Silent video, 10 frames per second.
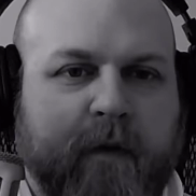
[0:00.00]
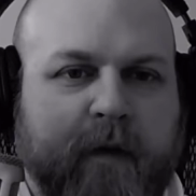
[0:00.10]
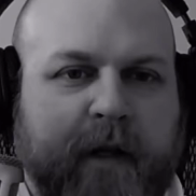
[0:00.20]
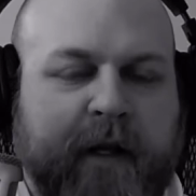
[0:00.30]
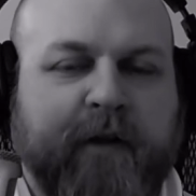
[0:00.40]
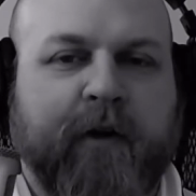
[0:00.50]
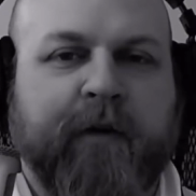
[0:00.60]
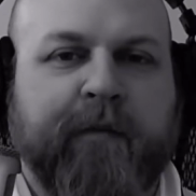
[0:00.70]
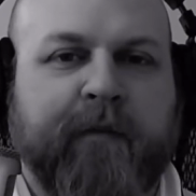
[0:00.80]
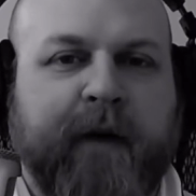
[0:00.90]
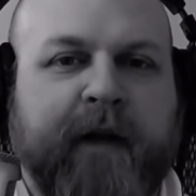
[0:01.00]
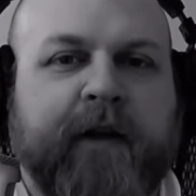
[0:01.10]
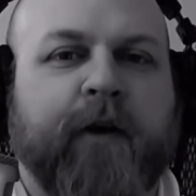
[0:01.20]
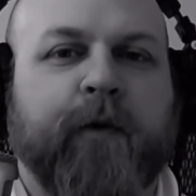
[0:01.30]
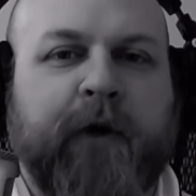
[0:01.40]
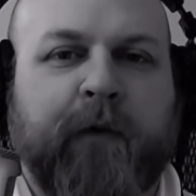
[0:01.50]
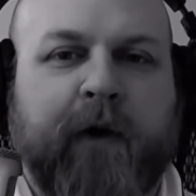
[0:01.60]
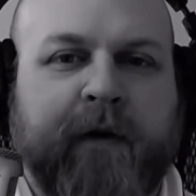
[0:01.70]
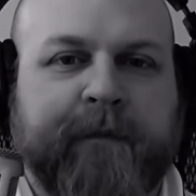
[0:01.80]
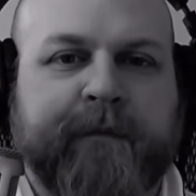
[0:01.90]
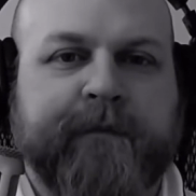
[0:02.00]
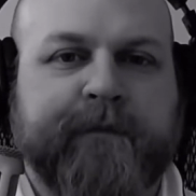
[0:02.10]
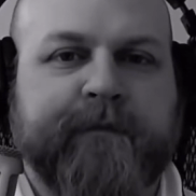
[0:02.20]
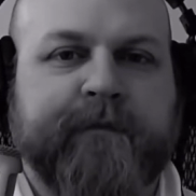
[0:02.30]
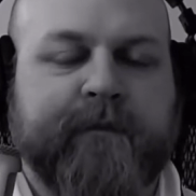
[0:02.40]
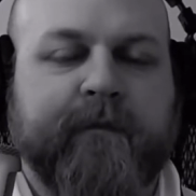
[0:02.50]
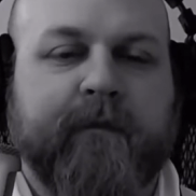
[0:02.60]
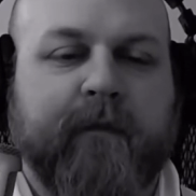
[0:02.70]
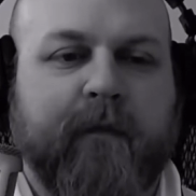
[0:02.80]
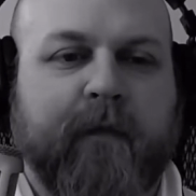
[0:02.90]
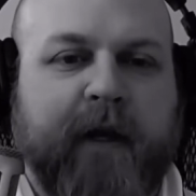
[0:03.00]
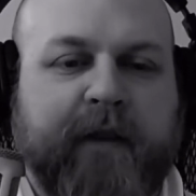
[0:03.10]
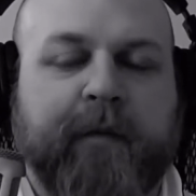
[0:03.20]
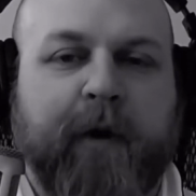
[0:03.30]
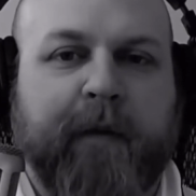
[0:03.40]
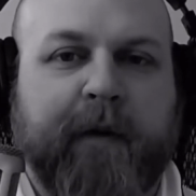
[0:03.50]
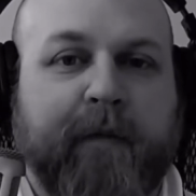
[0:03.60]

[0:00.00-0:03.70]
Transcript: I told him I didn't know where you were at the moment,